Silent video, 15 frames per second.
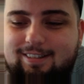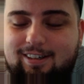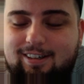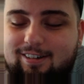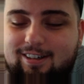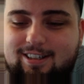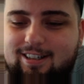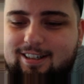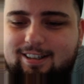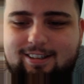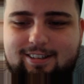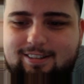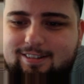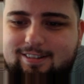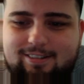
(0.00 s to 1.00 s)
Honestly,
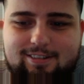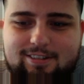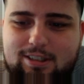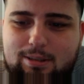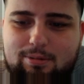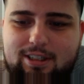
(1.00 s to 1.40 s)
some of